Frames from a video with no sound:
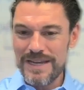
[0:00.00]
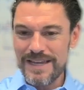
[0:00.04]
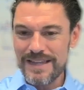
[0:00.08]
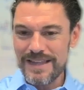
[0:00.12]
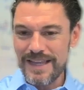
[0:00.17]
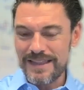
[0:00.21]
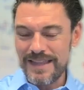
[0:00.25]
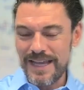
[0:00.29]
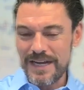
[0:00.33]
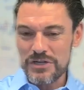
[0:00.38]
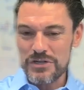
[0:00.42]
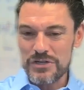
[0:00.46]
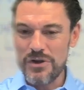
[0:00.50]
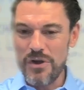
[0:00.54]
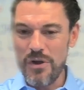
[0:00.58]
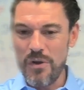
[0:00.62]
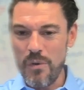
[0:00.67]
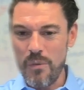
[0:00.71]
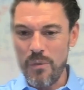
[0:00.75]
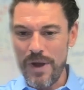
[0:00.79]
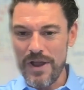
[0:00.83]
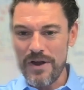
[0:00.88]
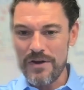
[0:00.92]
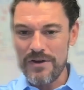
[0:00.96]
that should go
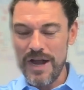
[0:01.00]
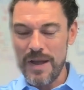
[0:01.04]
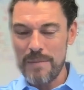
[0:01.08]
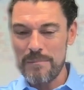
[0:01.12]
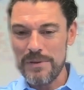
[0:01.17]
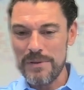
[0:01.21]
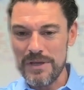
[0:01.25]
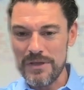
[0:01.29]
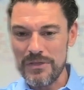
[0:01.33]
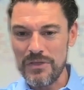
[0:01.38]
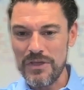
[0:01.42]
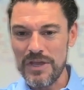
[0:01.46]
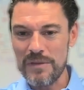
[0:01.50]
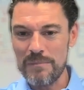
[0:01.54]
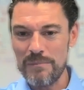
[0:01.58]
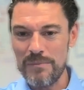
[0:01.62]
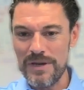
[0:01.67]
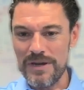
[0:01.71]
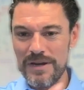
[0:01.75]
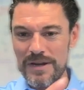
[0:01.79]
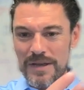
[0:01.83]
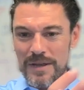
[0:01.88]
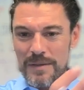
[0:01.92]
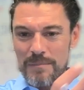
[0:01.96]
away or not be a thing,
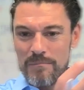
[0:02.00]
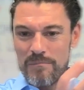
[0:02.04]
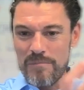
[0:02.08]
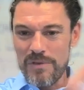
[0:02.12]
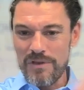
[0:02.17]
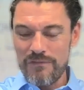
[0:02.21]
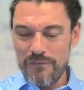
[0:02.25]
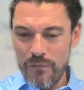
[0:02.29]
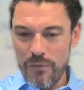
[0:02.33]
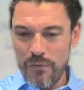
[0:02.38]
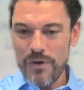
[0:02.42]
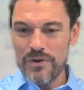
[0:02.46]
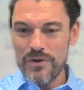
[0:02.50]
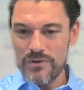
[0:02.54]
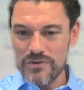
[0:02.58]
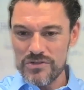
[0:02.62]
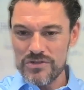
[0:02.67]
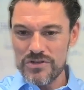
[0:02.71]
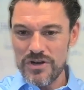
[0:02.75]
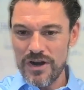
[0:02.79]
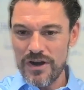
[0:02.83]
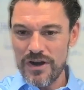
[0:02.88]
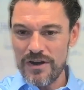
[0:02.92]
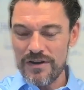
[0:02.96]
but before you
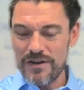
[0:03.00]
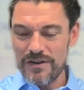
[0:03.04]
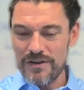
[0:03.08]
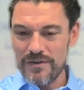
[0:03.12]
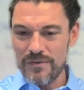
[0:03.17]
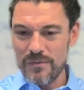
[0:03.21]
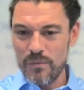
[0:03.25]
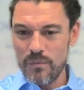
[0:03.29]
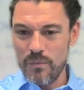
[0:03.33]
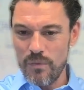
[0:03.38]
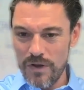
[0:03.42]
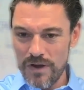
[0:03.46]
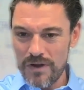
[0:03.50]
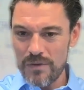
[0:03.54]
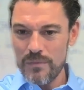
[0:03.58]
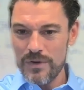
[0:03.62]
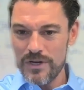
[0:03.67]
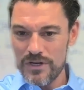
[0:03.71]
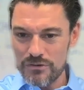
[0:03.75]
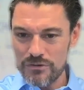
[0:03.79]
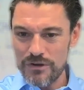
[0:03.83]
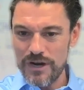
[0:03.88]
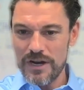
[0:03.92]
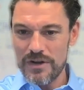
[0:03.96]
start, what are we
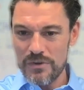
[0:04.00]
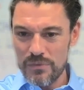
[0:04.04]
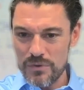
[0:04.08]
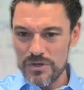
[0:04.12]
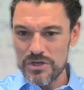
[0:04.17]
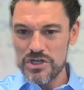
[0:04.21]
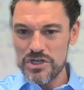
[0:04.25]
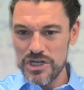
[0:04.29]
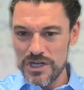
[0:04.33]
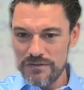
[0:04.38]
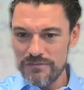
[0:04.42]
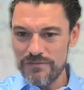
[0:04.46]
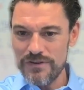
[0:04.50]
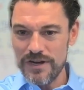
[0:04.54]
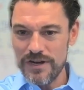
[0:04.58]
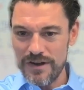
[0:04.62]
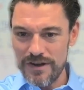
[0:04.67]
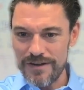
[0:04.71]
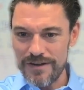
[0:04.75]
trying to achieve here?